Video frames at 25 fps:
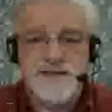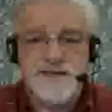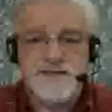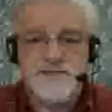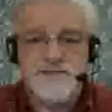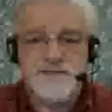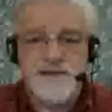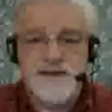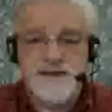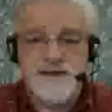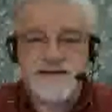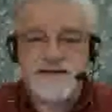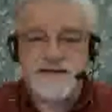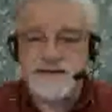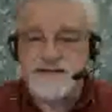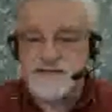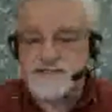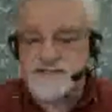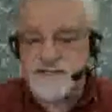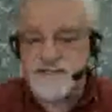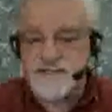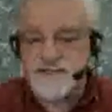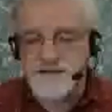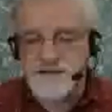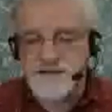that
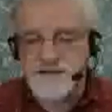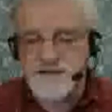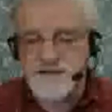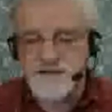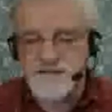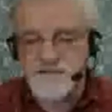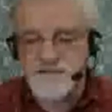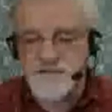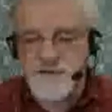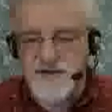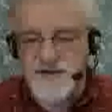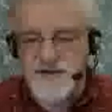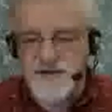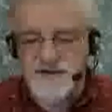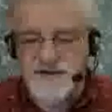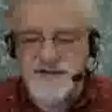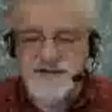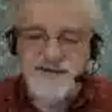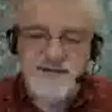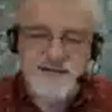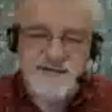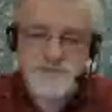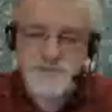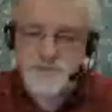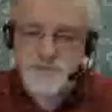it's a deleted file.
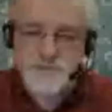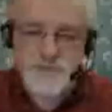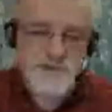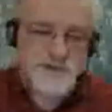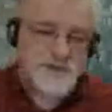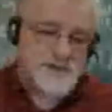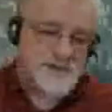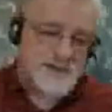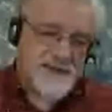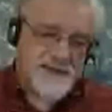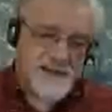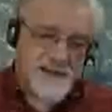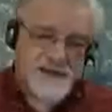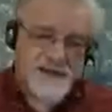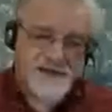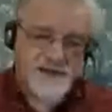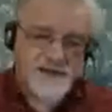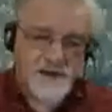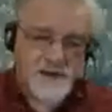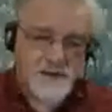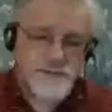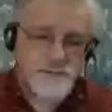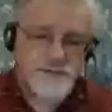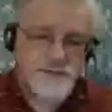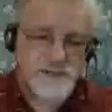It gets rid of the
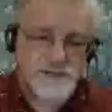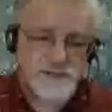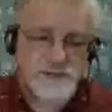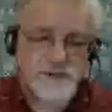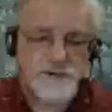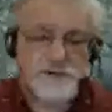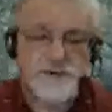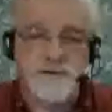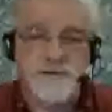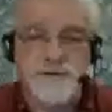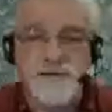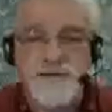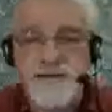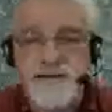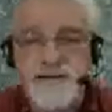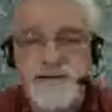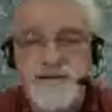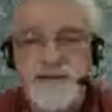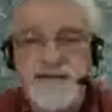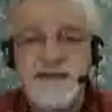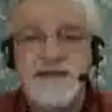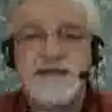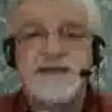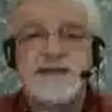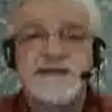inode, or
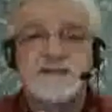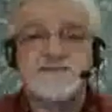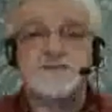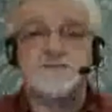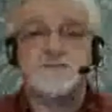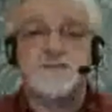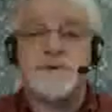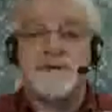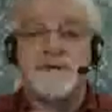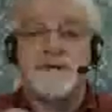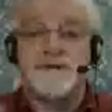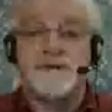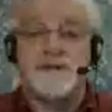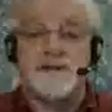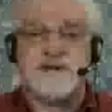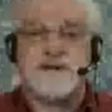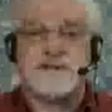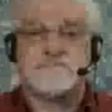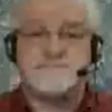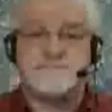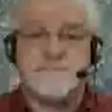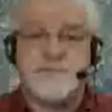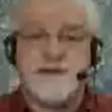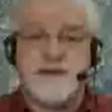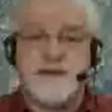it gets rid of the
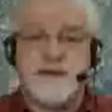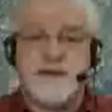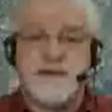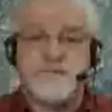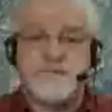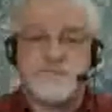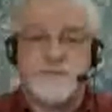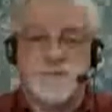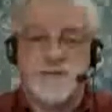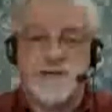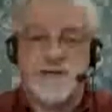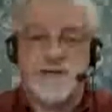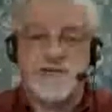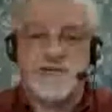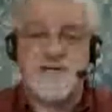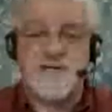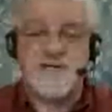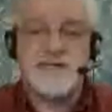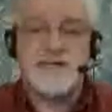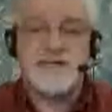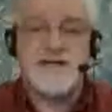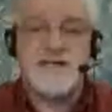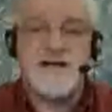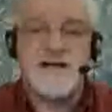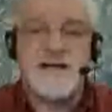information
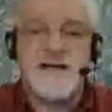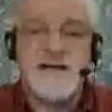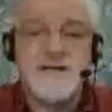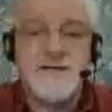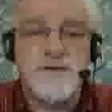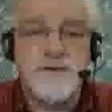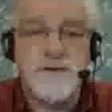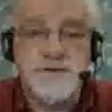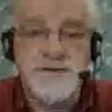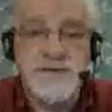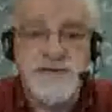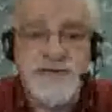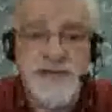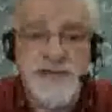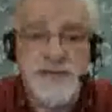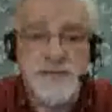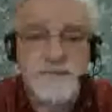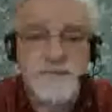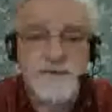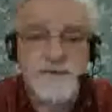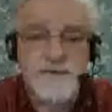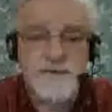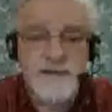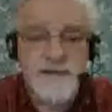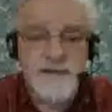in the inode
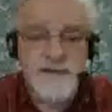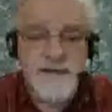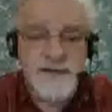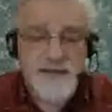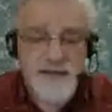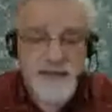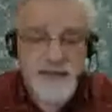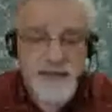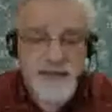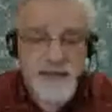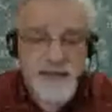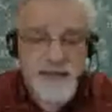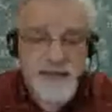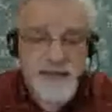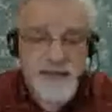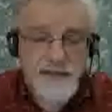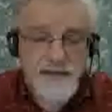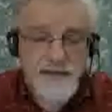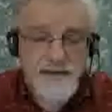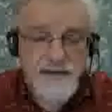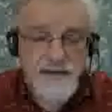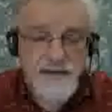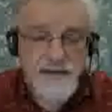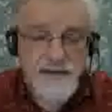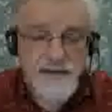table,
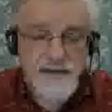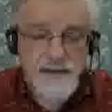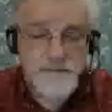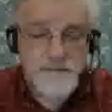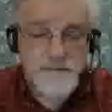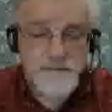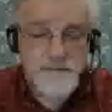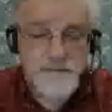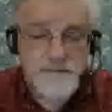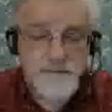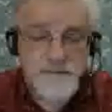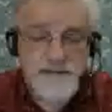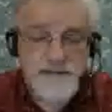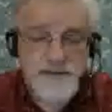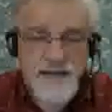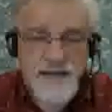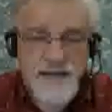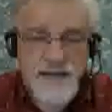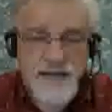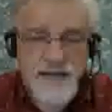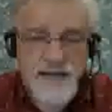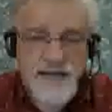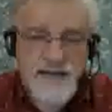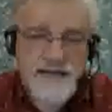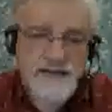and um,
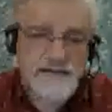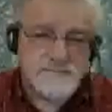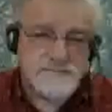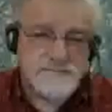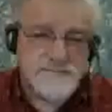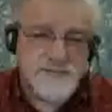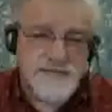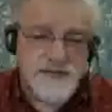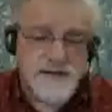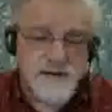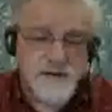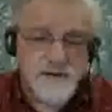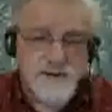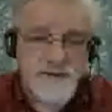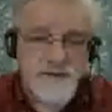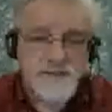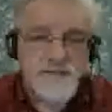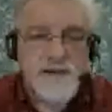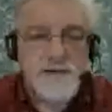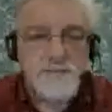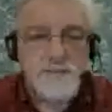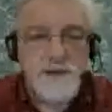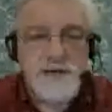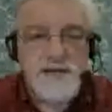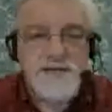you know, if
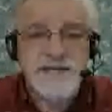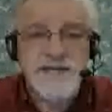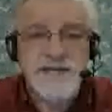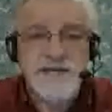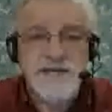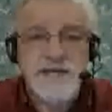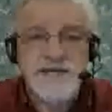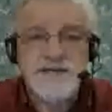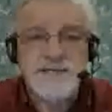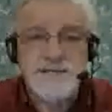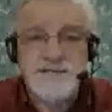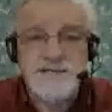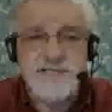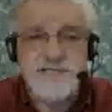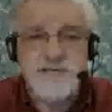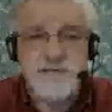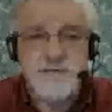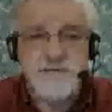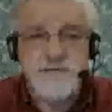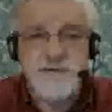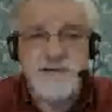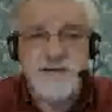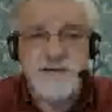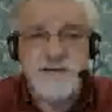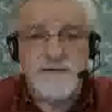I'm lucky, I could still
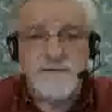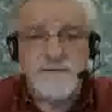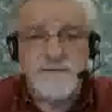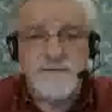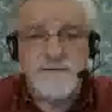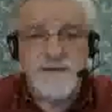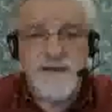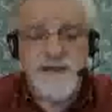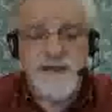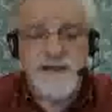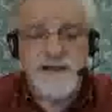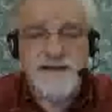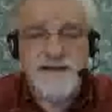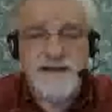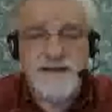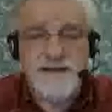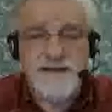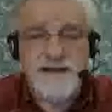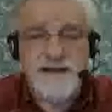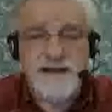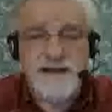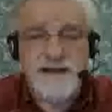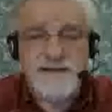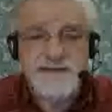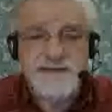recover that. I,
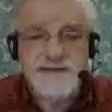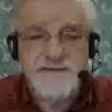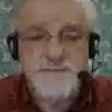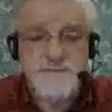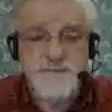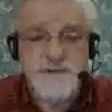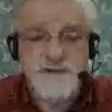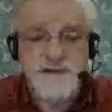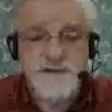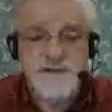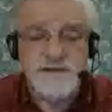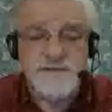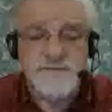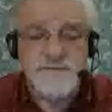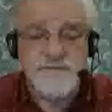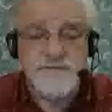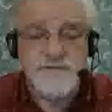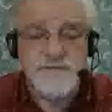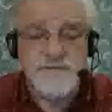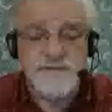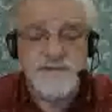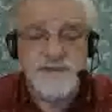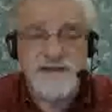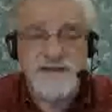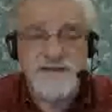I can
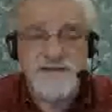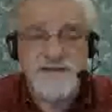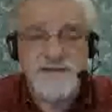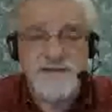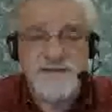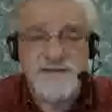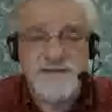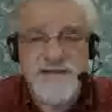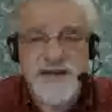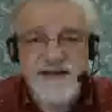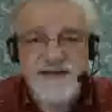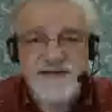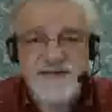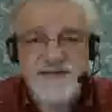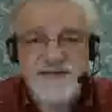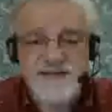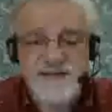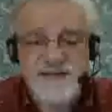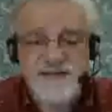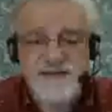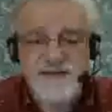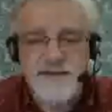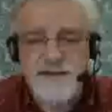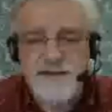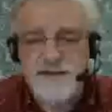recover the that
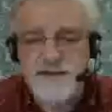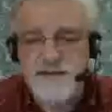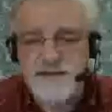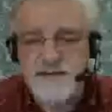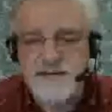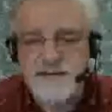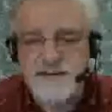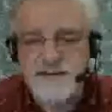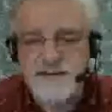data